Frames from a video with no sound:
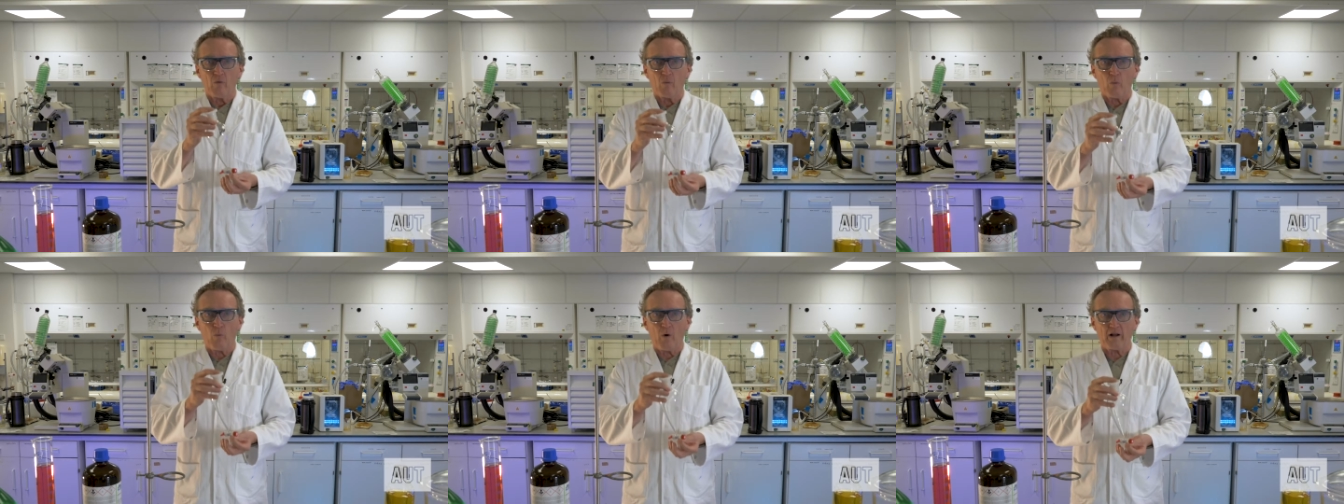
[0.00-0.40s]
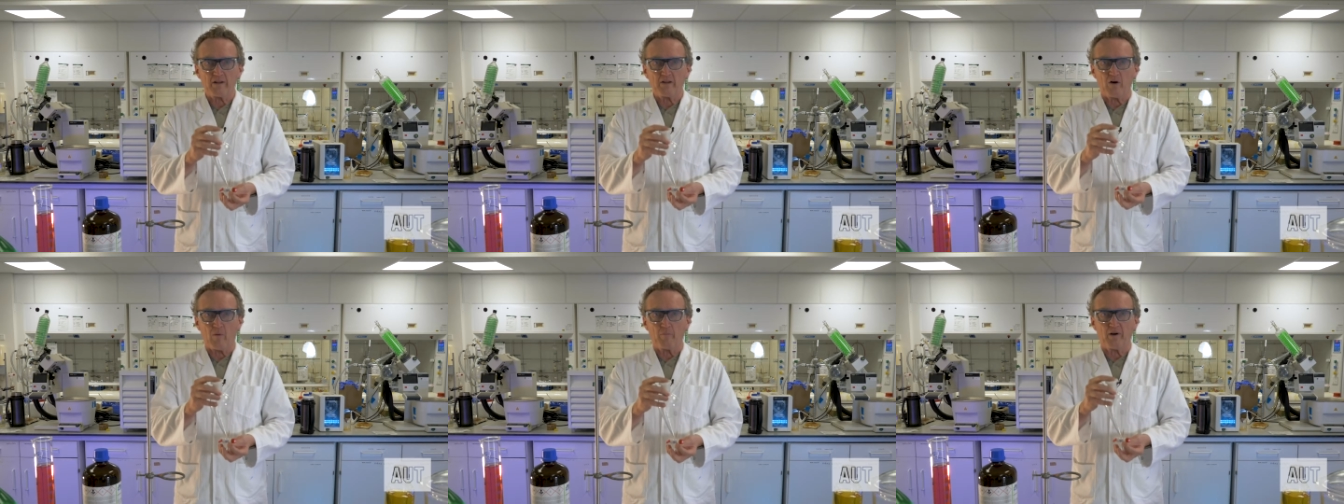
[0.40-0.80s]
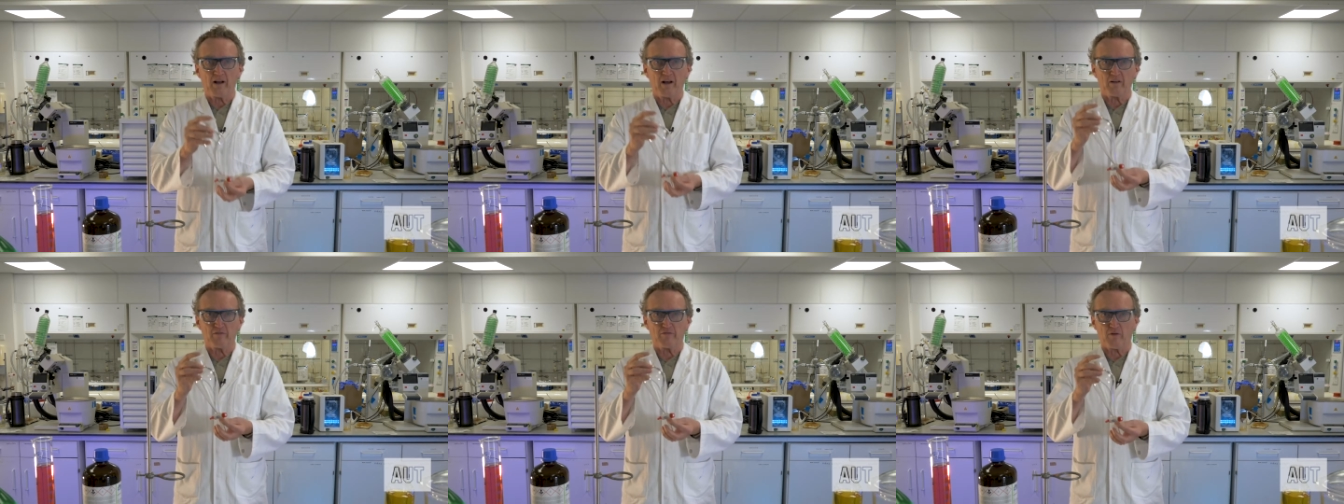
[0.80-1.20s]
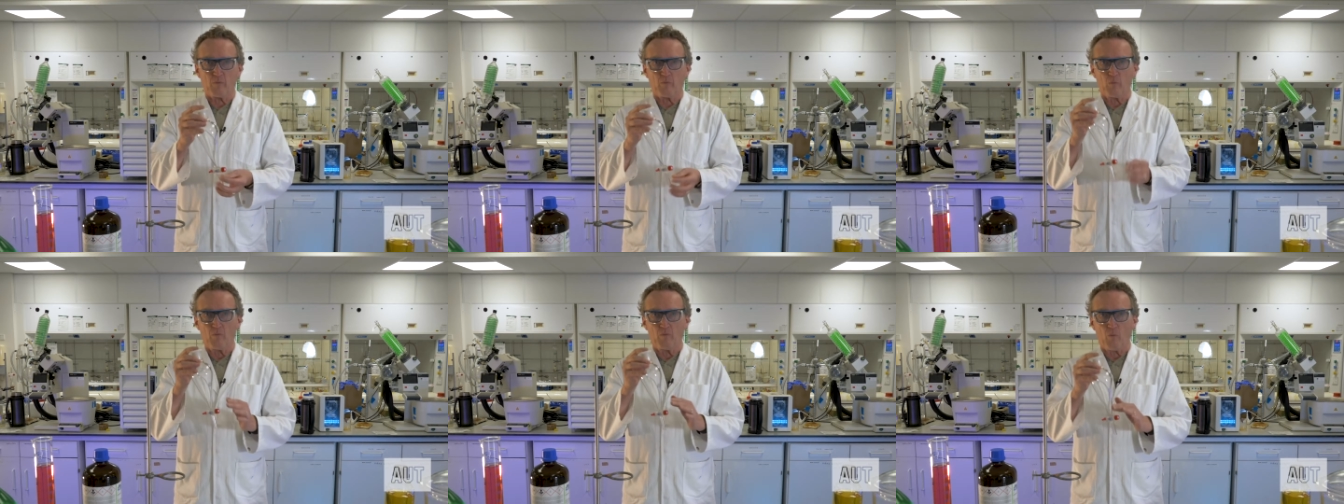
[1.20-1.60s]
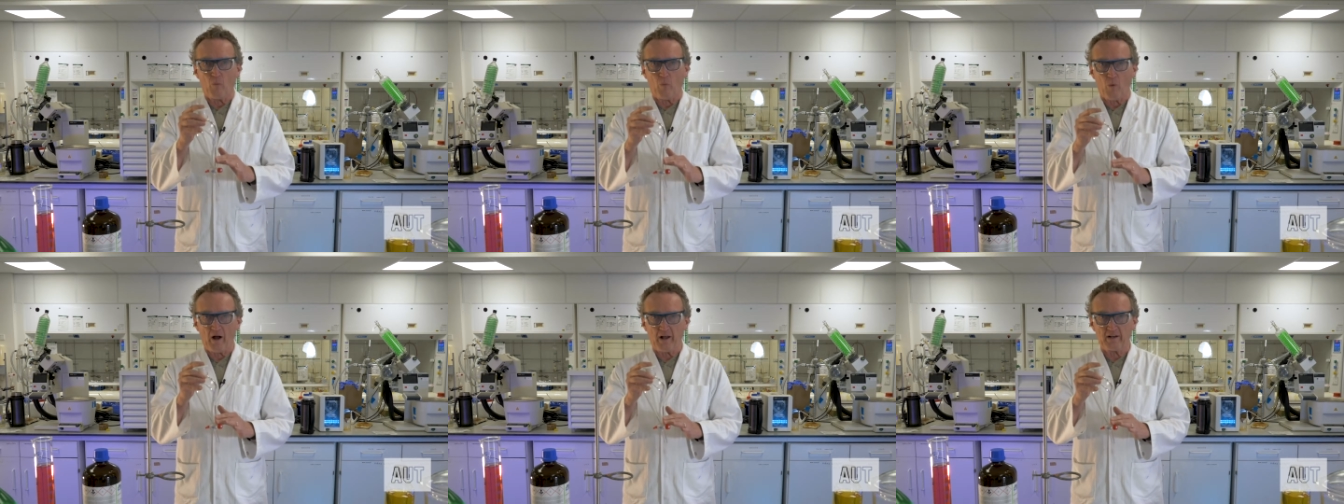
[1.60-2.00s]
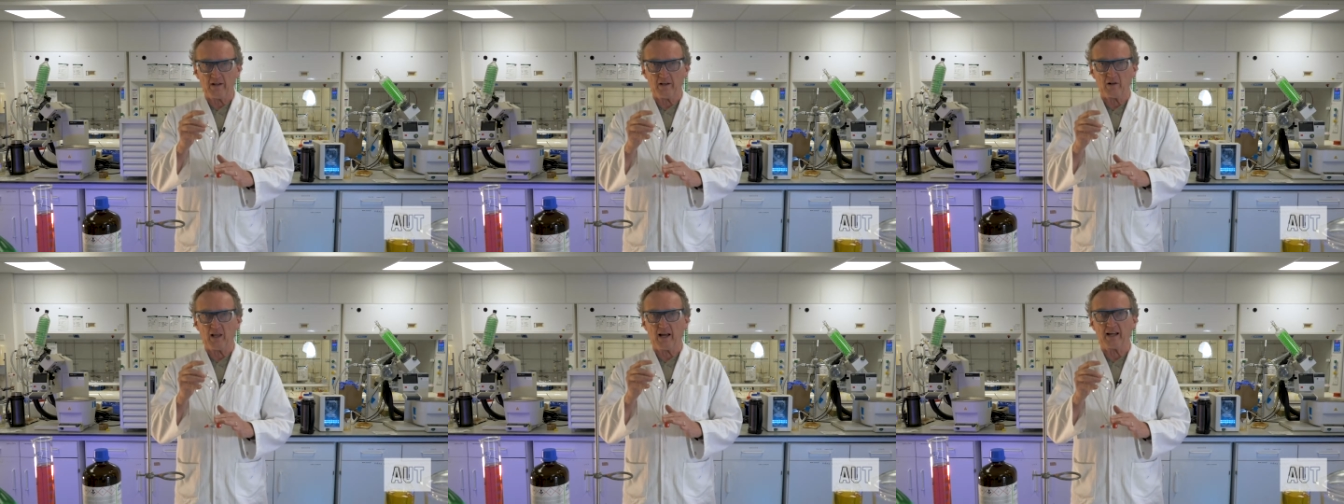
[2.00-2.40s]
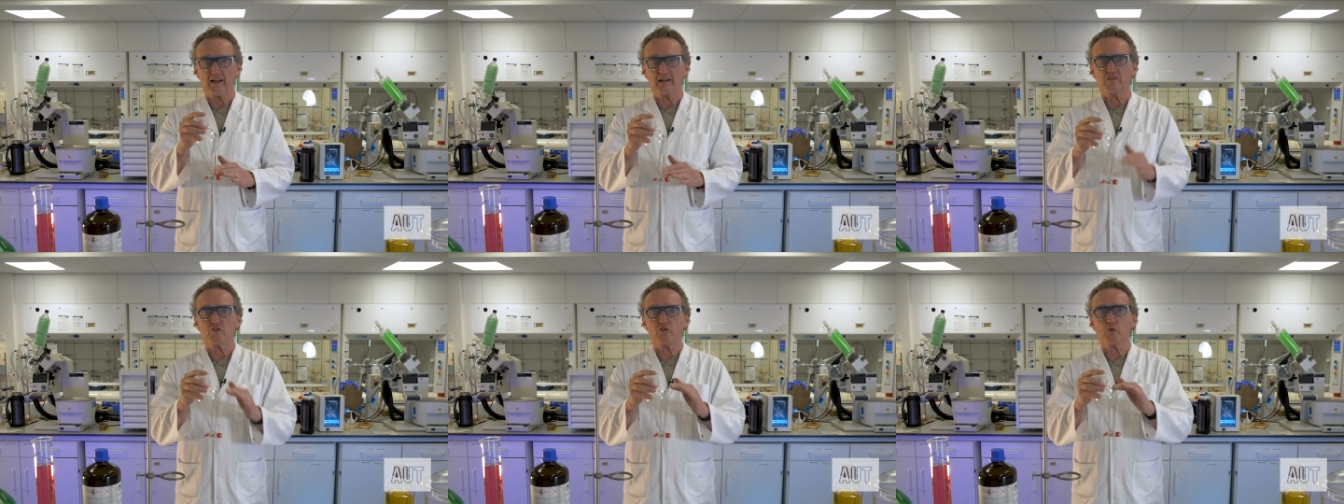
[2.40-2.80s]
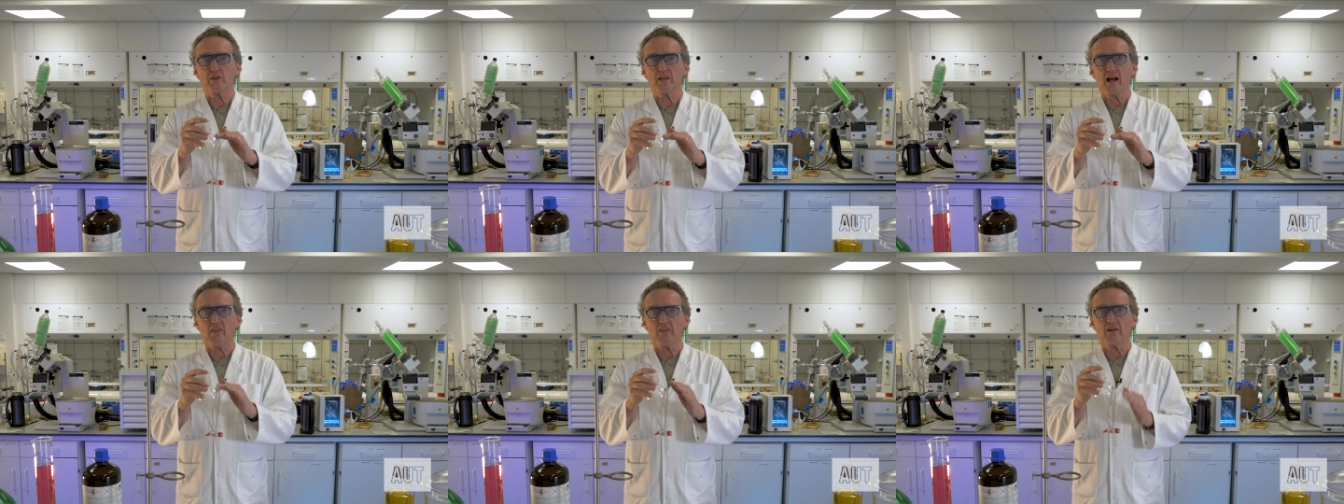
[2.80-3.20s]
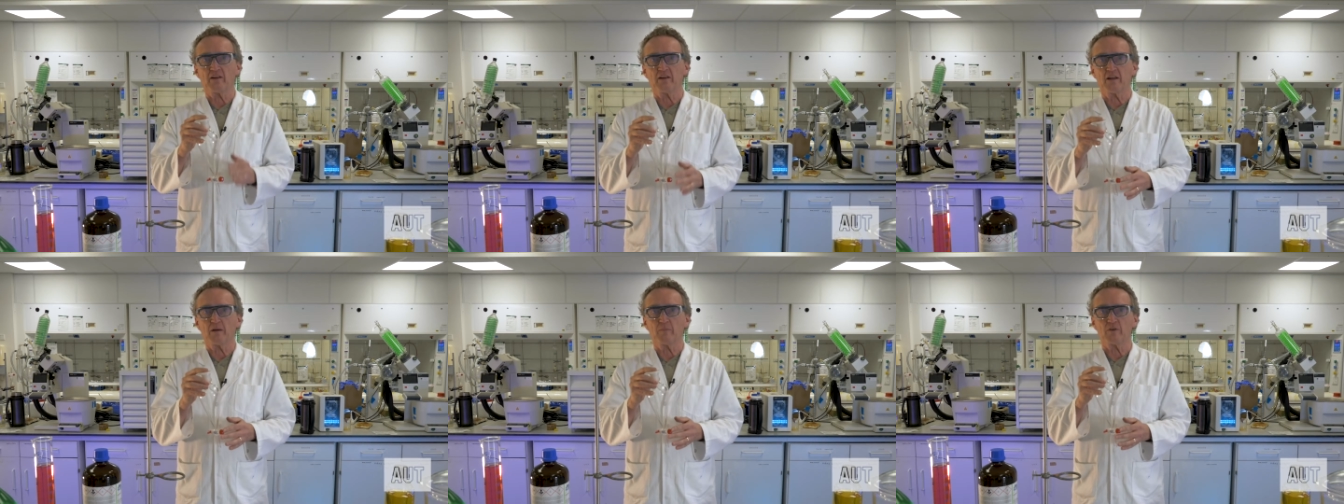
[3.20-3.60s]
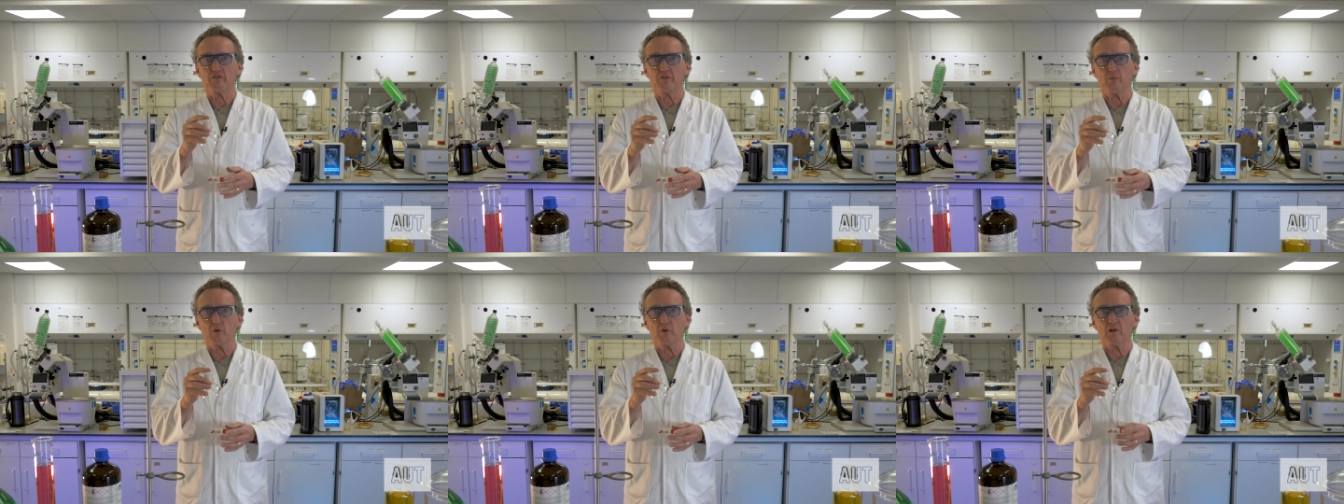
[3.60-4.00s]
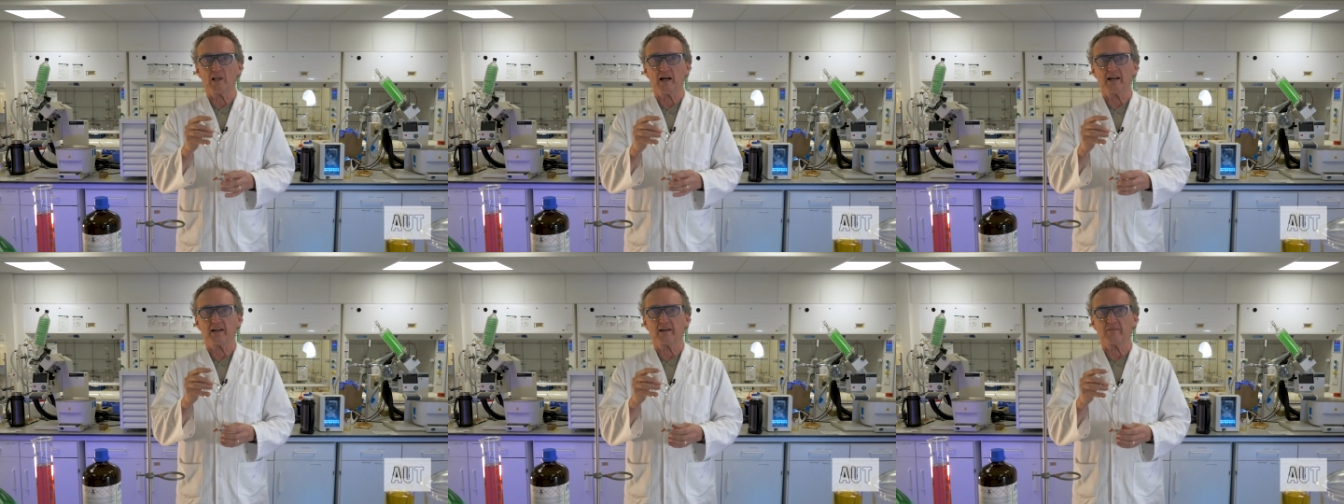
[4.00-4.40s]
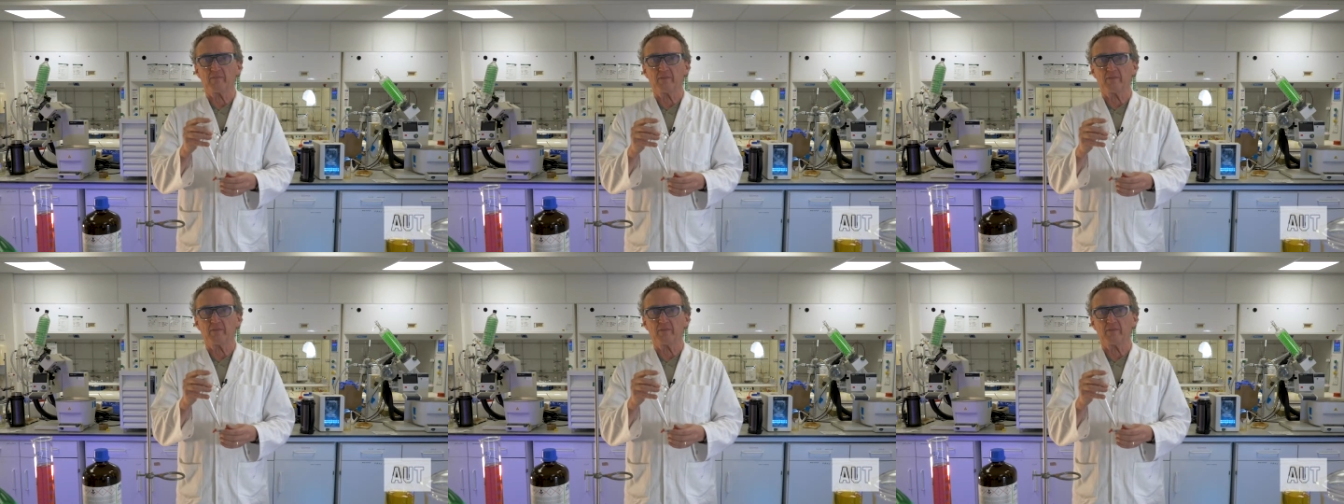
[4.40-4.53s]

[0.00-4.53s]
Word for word: one compound from one layer to the other immiscible layer.